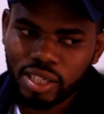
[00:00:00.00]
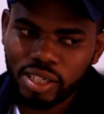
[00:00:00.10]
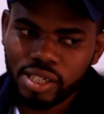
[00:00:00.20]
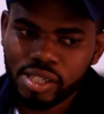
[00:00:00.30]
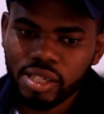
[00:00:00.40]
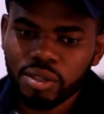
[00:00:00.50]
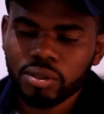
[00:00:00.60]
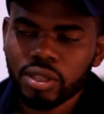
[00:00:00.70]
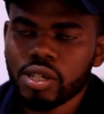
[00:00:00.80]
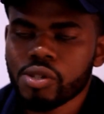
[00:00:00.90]
a
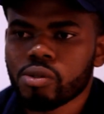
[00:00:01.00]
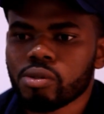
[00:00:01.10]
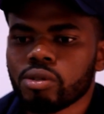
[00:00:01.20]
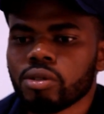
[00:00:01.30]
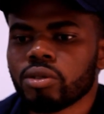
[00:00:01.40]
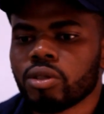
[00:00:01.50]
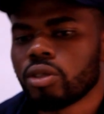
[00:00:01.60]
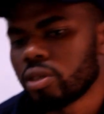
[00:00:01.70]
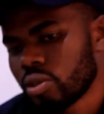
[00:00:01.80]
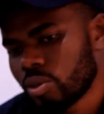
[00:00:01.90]
secondary school
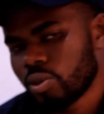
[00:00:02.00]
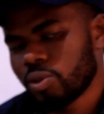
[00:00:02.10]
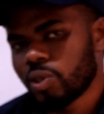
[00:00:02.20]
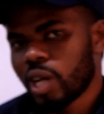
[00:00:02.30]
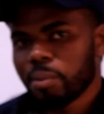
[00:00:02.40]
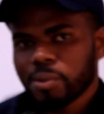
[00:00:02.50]
to come